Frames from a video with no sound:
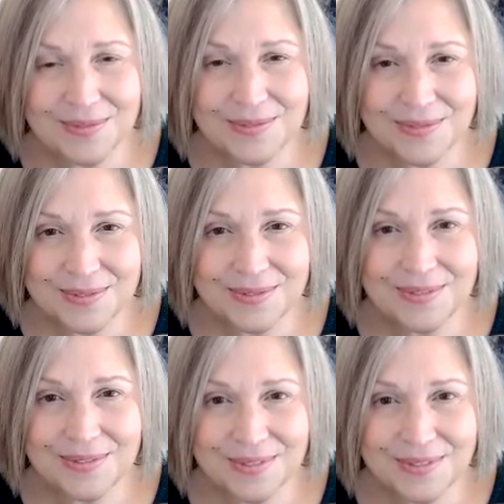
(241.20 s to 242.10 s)

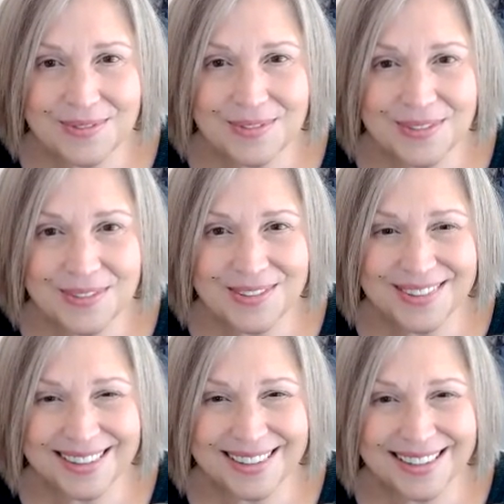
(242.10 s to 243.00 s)

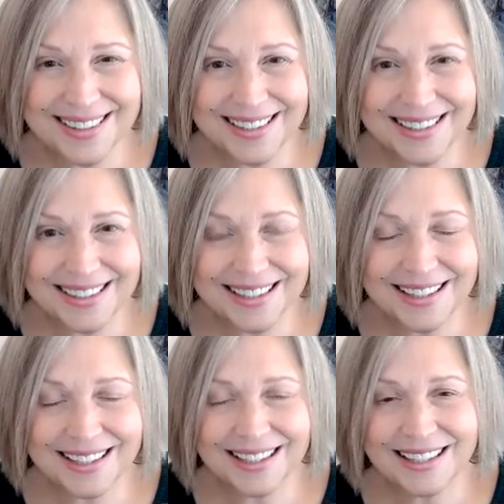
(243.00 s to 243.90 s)

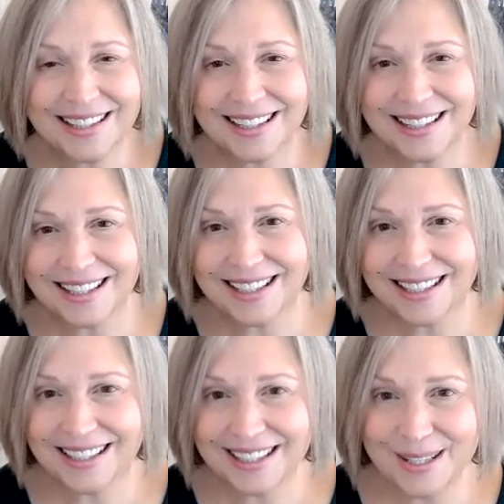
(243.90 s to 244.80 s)

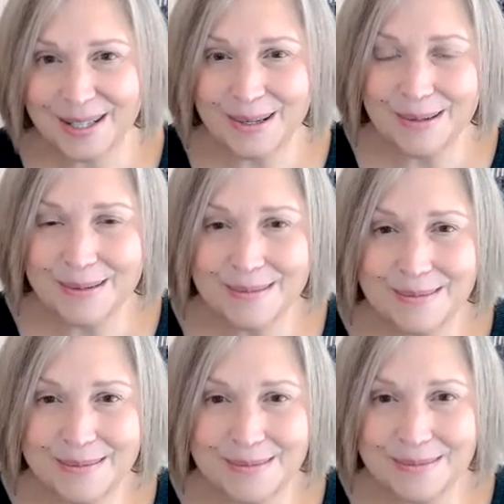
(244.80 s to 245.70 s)

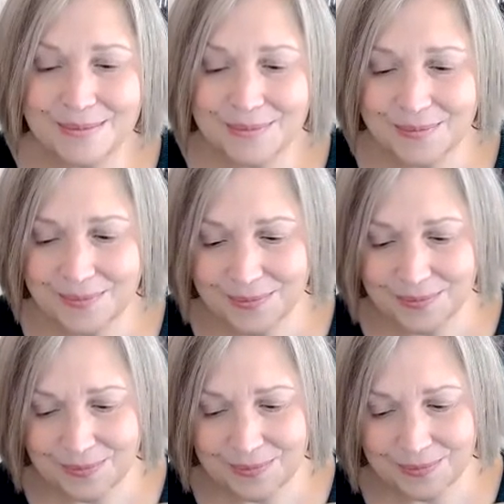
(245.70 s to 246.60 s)

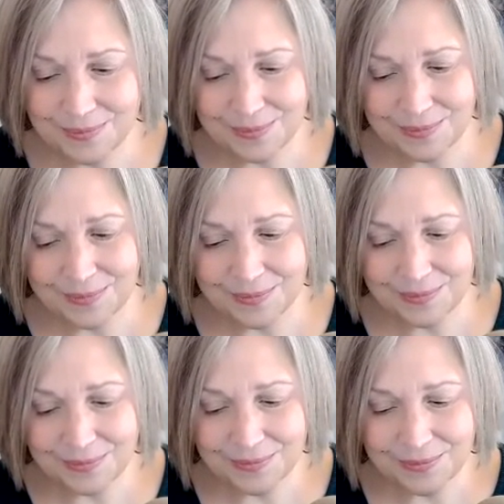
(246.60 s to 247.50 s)

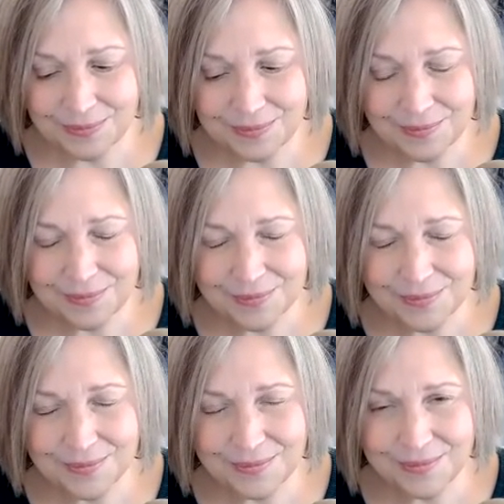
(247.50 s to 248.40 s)

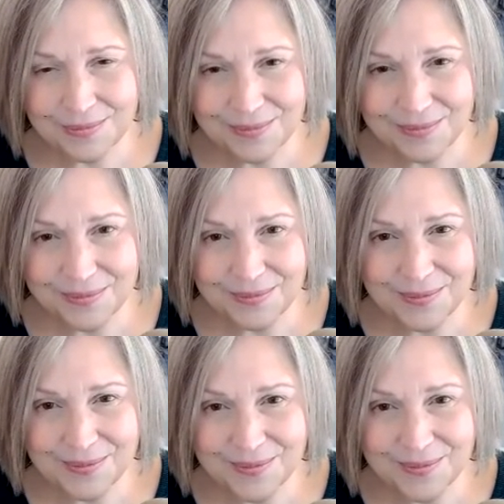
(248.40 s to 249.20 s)
The person shown says nothing.